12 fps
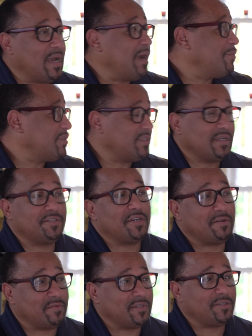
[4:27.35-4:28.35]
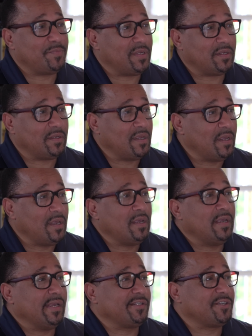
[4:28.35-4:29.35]
I would say, generally speaking,
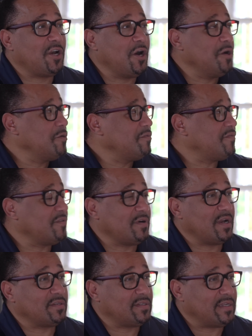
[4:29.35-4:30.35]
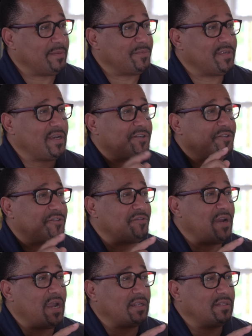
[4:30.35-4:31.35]
it's code for us, same-sex
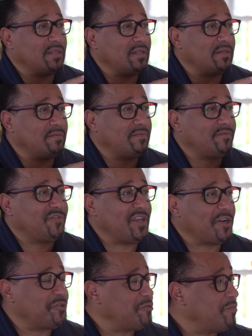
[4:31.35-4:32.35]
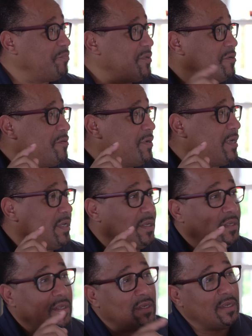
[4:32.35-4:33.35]
attracted, sexual
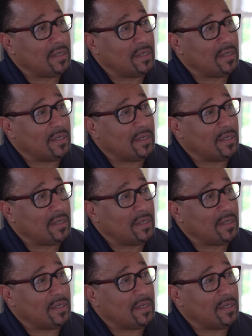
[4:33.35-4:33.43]
purity.